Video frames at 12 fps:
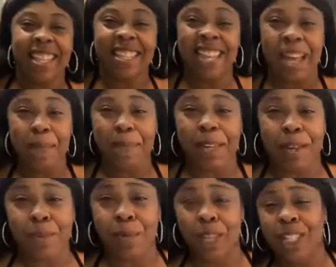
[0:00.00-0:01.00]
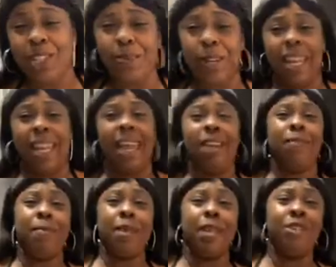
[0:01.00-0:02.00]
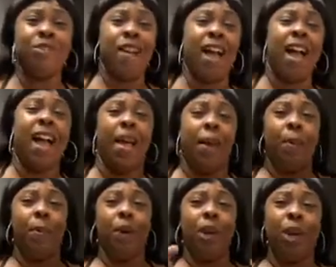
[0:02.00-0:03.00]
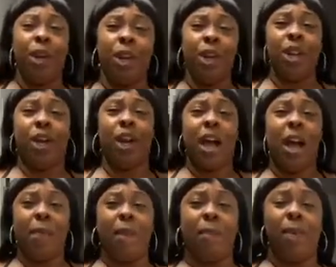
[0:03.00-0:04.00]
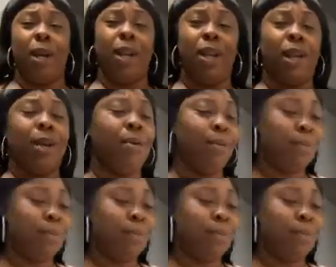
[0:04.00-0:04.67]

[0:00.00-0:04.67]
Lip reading: Tell me what you would like for me to try. Put it in the comment below.